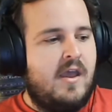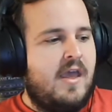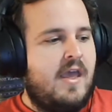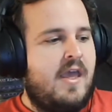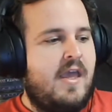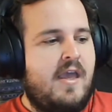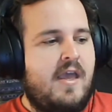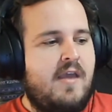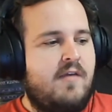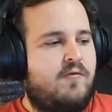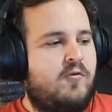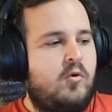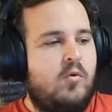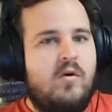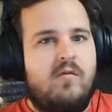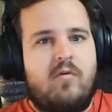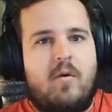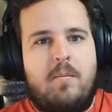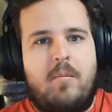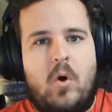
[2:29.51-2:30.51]
If you
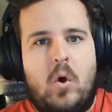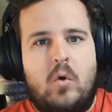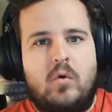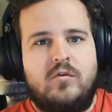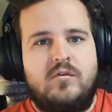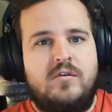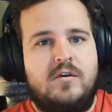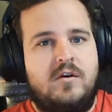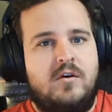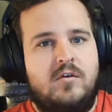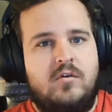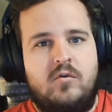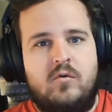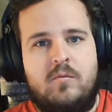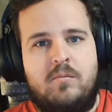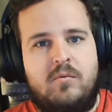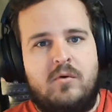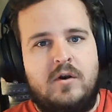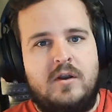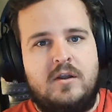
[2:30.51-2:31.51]
have a pulse and you're doing
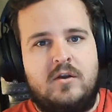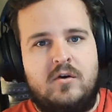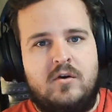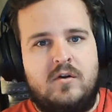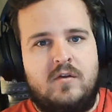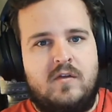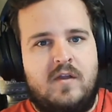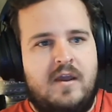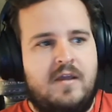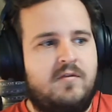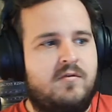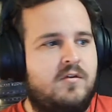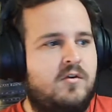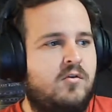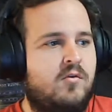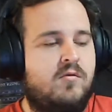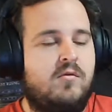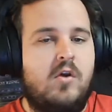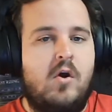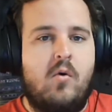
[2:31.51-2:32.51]
pretty good in life and you
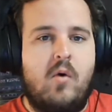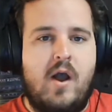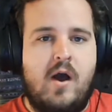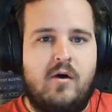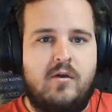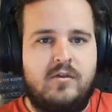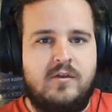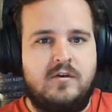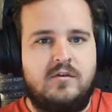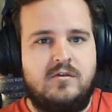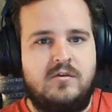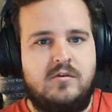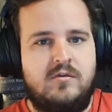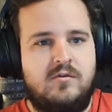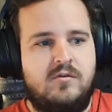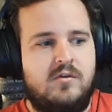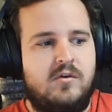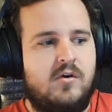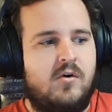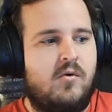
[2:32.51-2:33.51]
have no health issues,